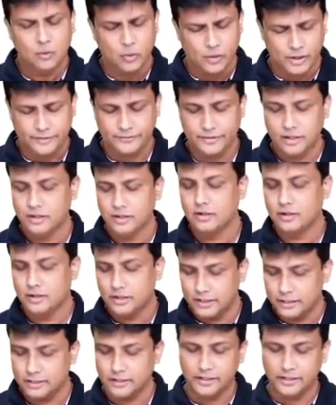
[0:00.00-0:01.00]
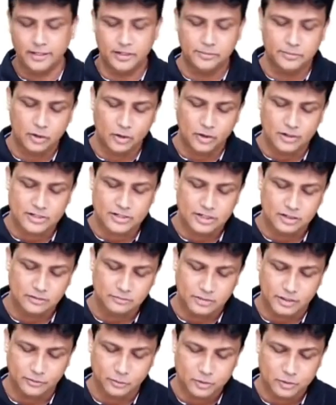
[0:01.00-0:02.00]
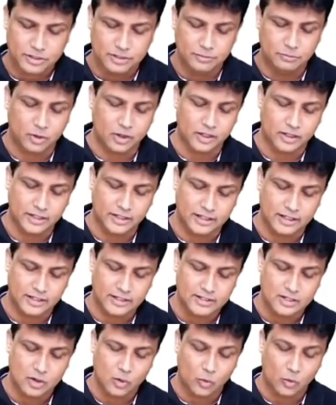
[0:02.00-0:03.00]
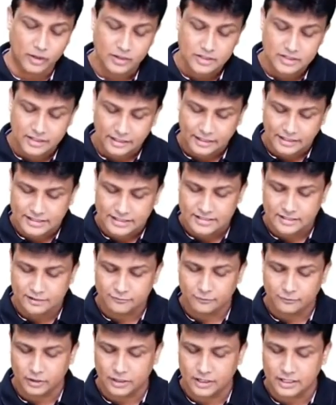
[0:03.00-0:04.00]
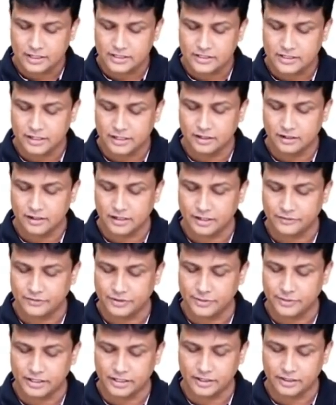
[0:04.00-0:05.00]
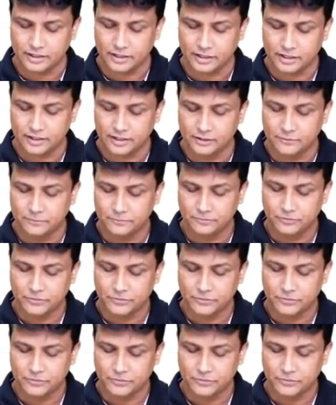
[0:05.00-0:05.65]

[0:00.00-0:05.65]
Whatever. Here in embryology, my most important thing is, what is the reason for congenital diaphragmatic hernia?